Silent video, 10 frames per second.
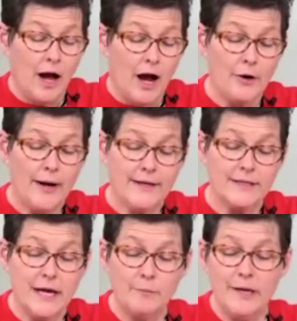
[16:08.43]
All right,
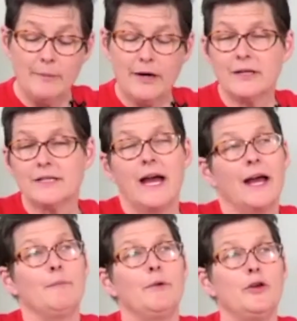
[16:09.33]
tell me about a
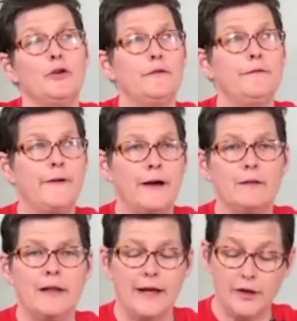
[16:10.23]
time you
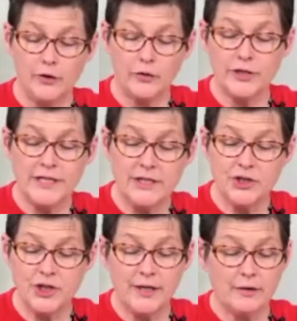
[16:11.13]
felt like your
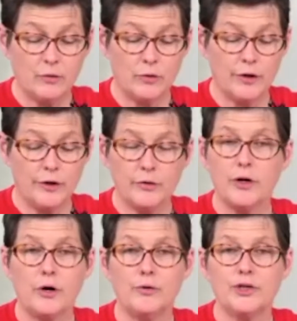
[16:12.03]
teaching or your
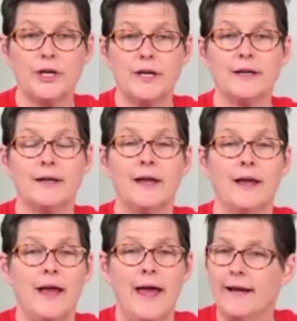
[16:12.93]
coaching
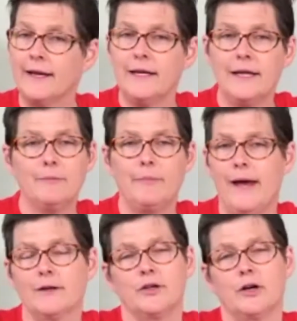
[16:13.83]
had an
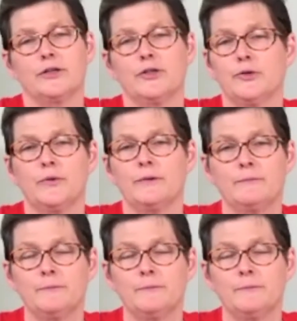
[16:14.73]
impact on a student.